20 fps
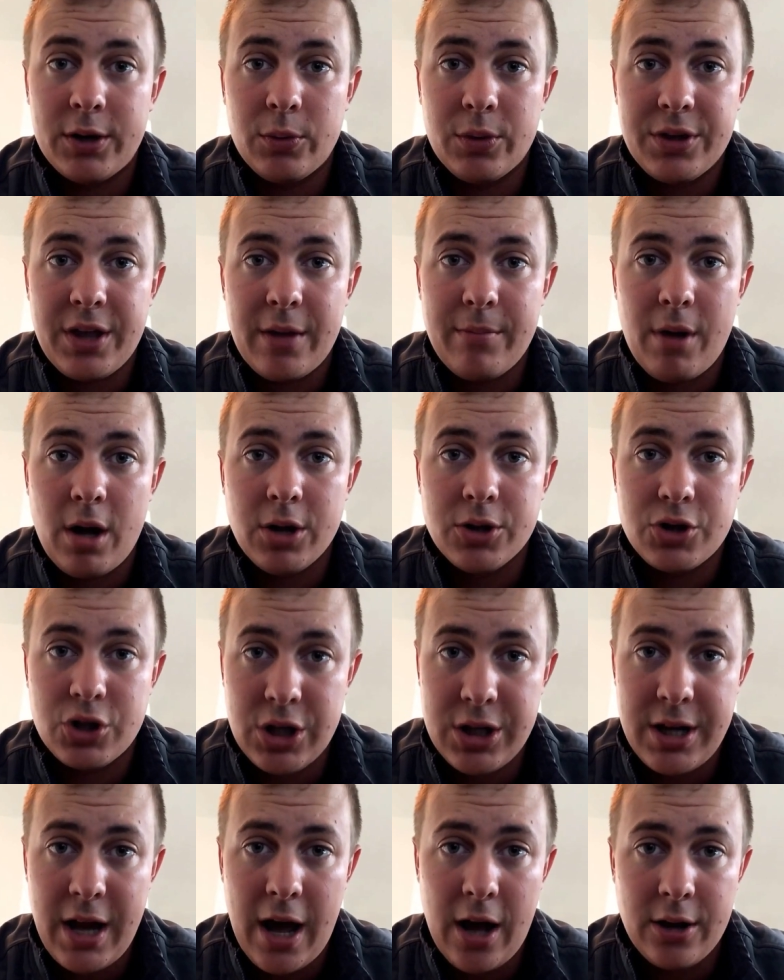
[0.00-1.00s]
with
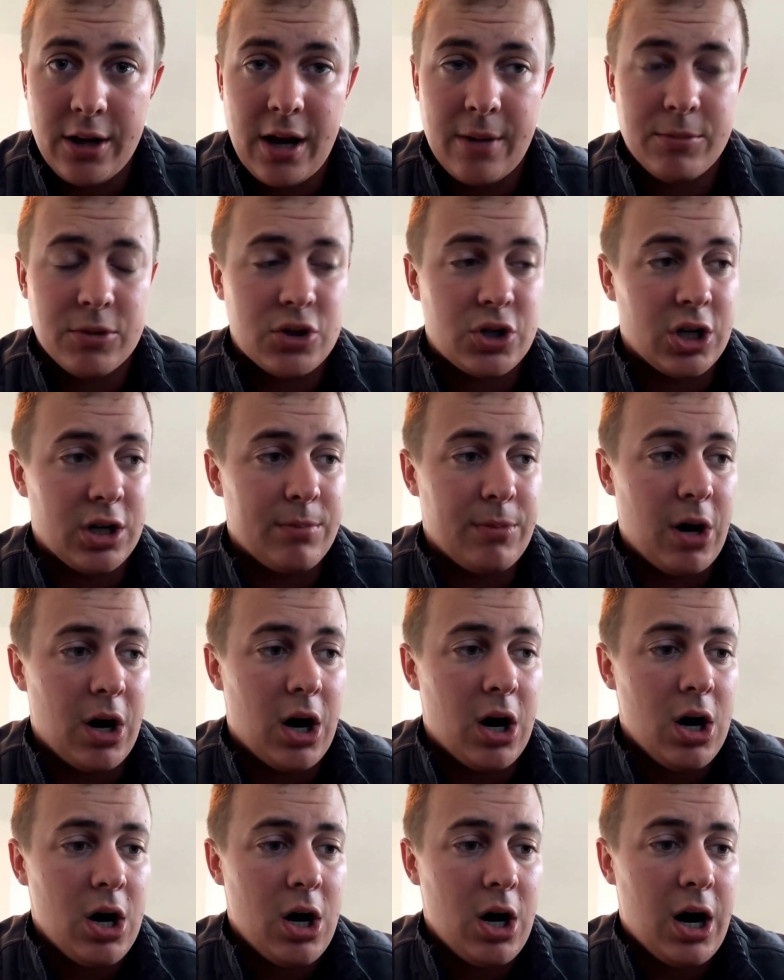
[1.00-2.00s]
MLG now, not Machinima,